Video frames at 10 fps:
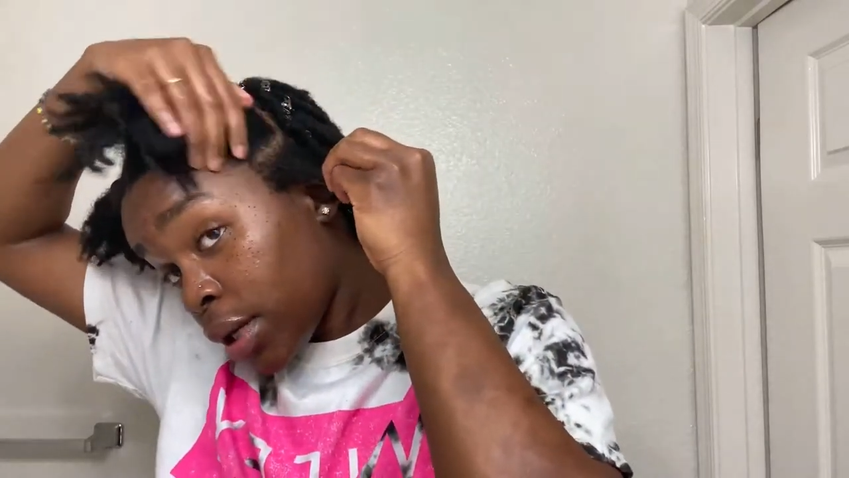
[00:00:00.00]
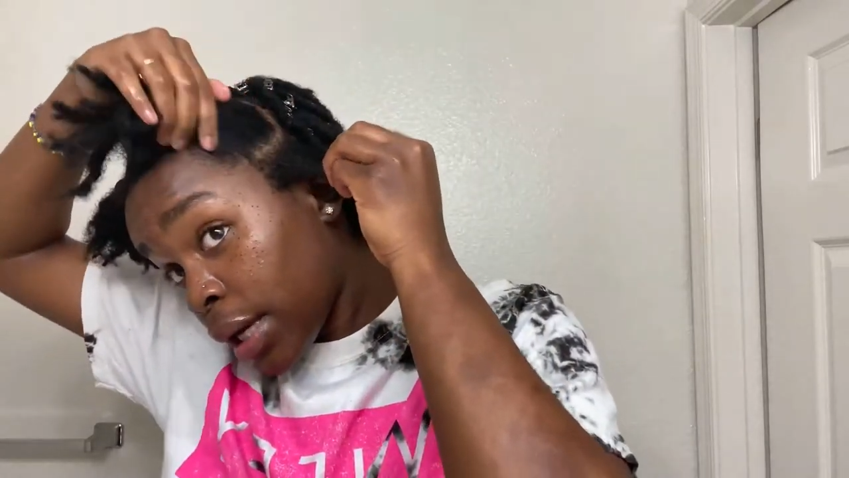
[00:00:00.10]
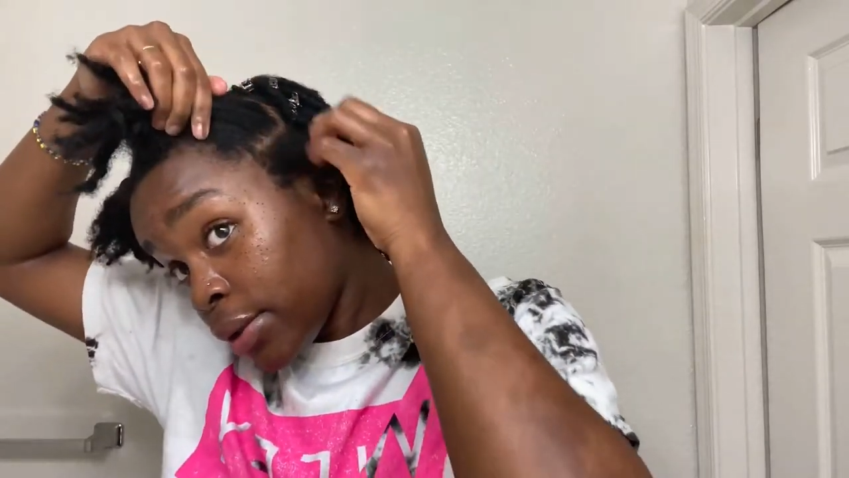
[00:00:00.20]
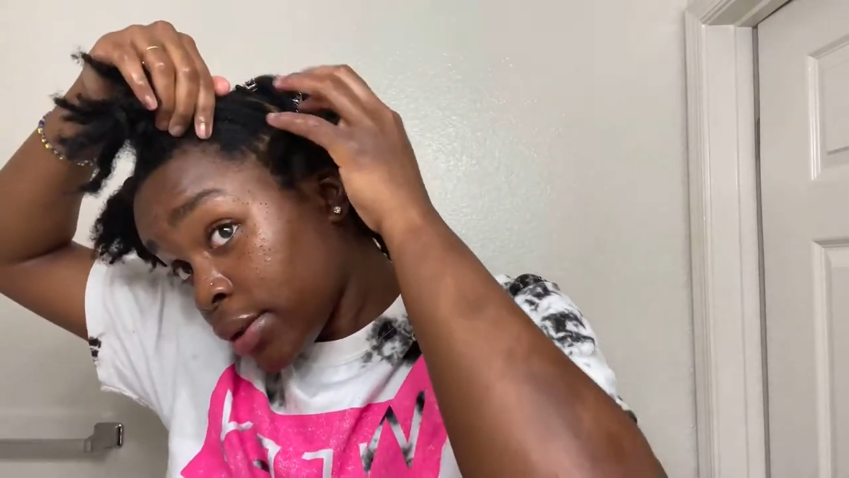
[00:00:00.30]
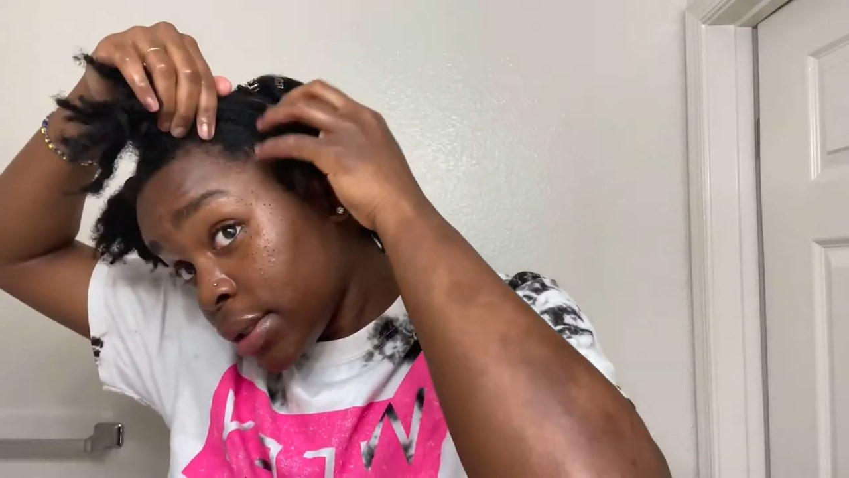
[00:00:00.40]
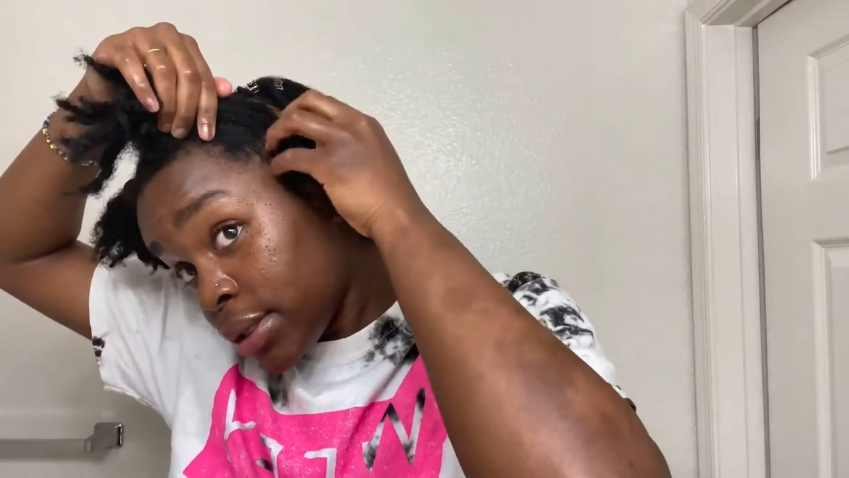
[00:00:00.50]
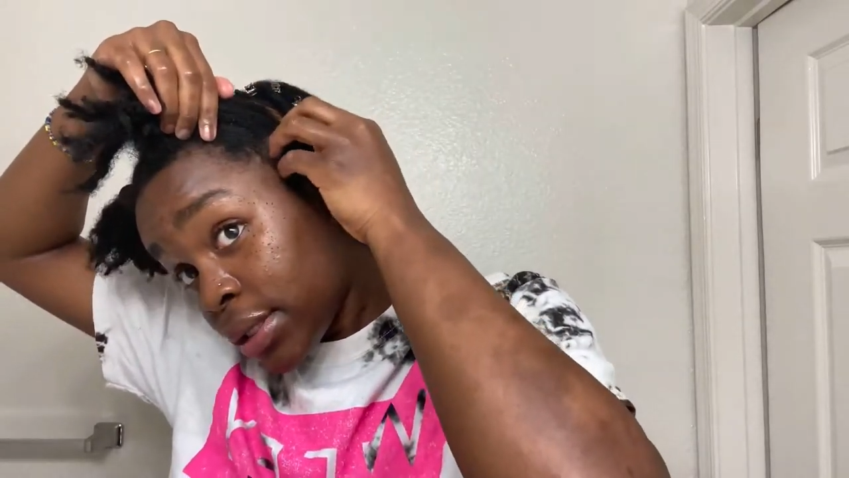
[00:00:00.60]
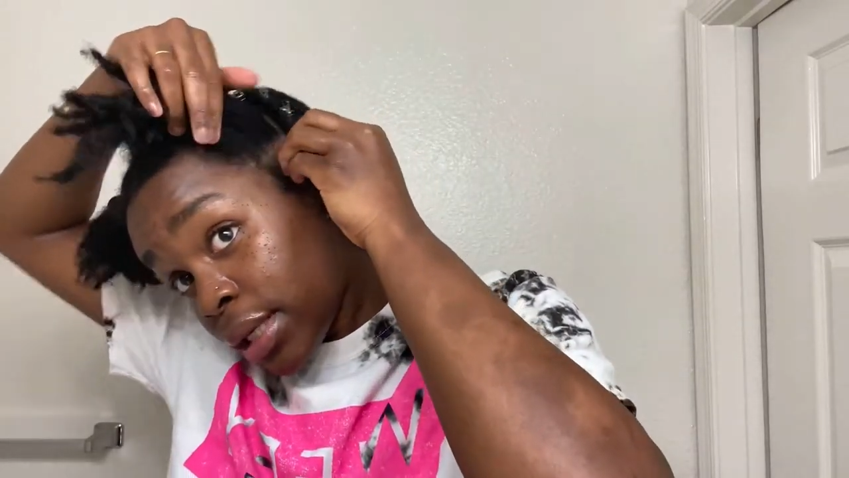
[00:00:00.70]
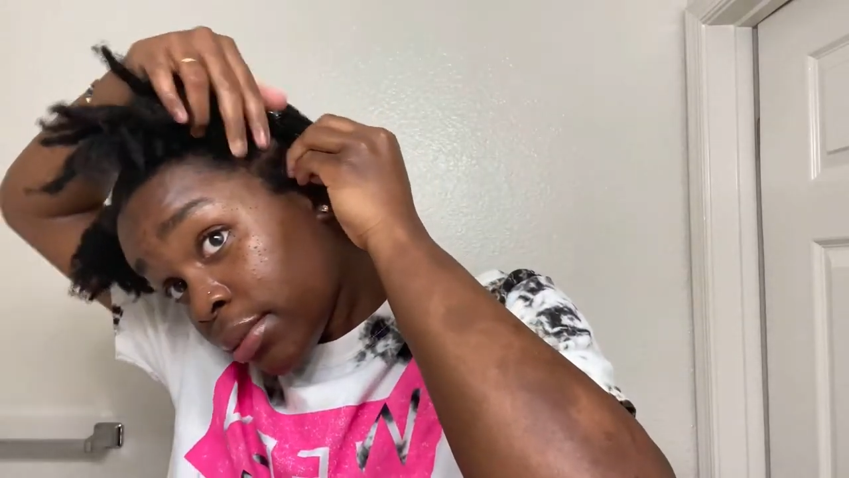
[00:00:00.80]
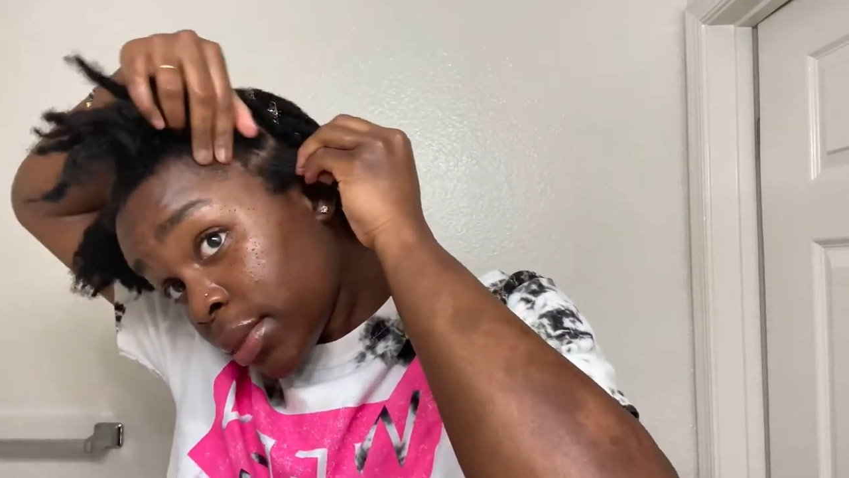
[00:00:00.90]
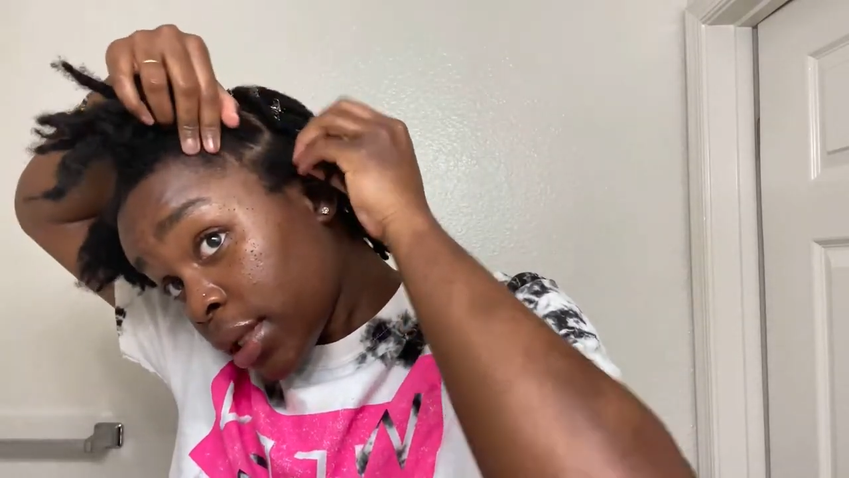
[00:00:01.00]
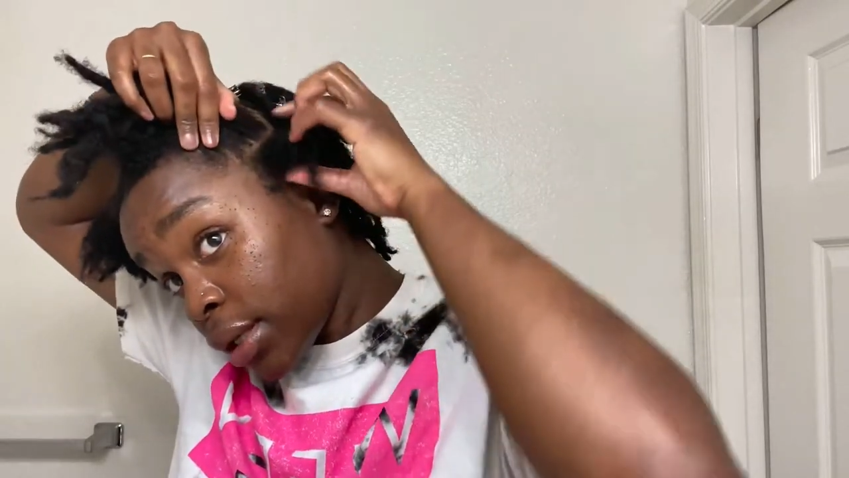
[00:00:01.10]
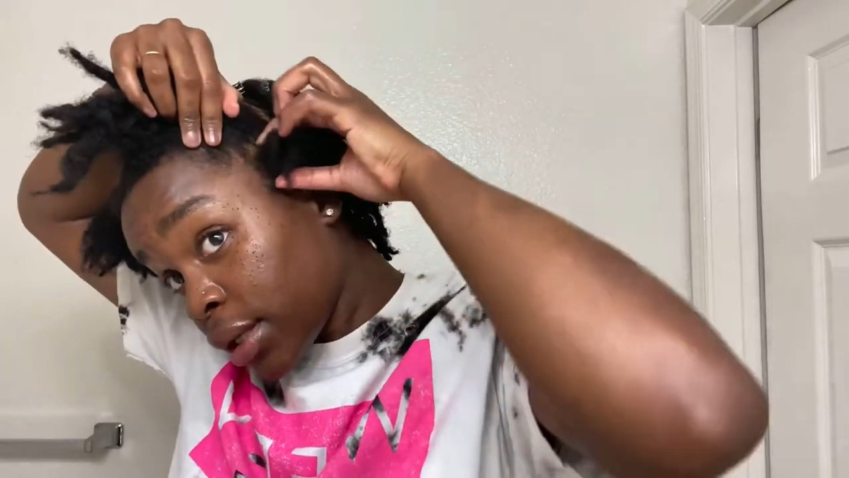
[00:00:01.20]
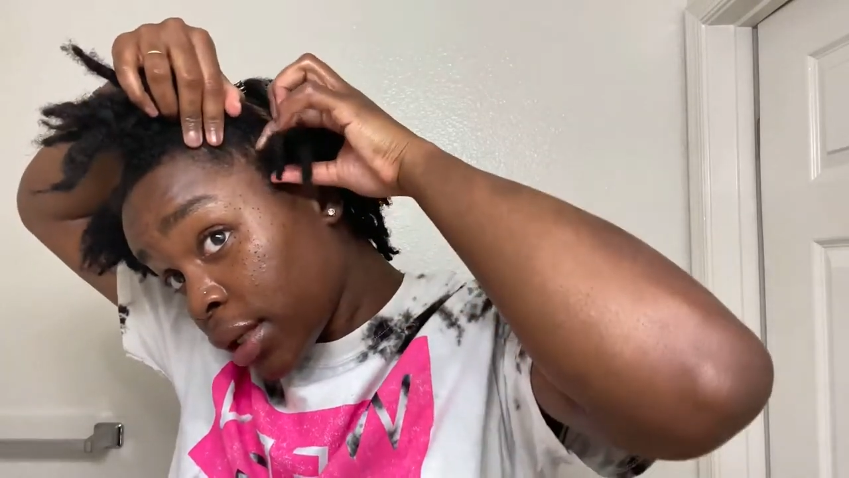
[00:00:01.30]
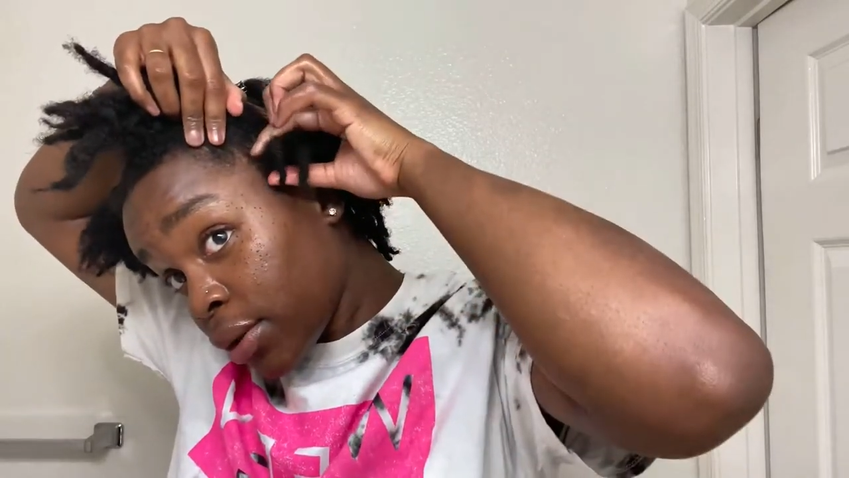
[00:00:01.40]
I do the same thing
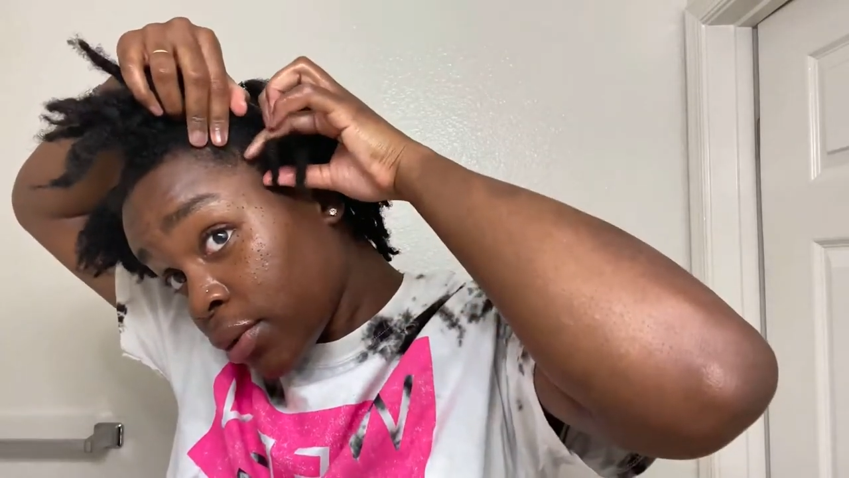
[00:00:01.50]
that I do